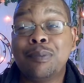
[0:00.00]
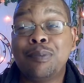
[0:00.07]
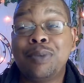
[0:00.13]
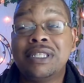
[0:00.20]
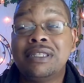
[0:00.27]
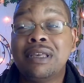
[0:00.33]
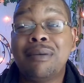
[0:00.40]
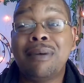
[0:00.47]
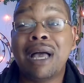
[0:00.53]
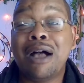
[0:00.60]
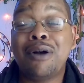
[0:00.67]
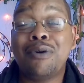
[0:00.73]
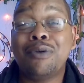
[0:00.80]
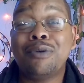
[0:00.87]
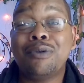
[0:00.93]
but
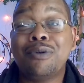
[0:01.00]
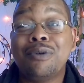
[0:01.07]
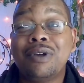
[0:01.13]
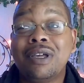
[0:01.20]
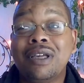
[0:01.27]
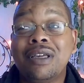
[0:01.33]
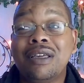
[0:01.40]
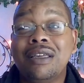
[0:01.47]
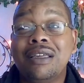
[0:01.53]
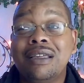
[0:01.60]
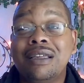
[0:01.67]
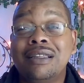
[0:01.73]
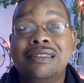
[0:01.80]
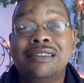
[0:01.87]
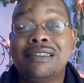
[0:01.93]
somehow
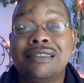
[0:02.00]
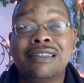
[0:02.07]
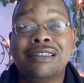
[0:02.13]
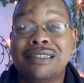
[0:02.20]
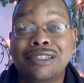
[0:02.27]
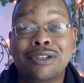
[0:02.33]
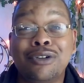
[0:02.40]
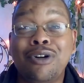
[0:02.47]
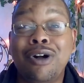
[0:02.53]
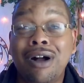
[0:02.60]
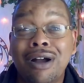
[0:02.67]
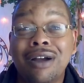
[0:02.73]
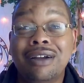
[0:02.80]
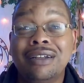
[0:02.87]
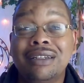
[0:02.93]
it's just still
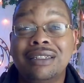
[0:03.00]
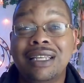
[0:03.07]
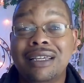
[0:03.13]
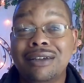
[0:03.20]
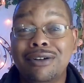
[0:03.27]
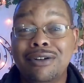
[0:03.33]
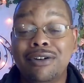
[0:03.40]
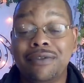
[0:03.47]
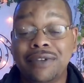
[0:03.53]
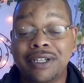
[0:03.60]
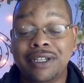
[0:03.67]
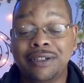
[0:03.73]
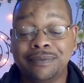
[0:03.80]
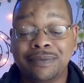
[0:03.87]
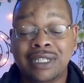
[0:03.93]
hard to let go of
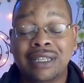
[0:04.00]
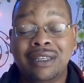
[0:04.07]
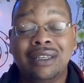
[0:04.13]
it.